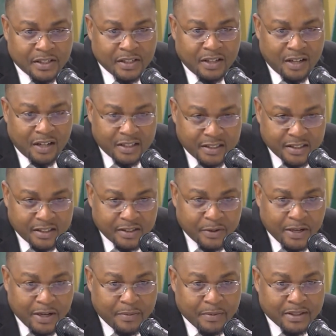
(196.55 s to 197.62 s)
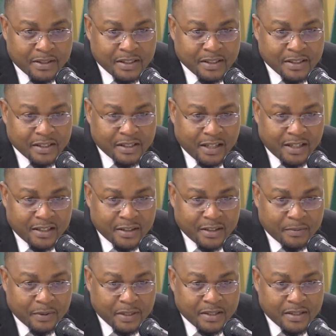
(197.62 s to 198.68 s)
until the rehabilitation can take
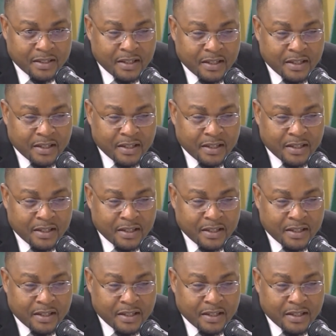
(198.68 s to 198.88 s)
place.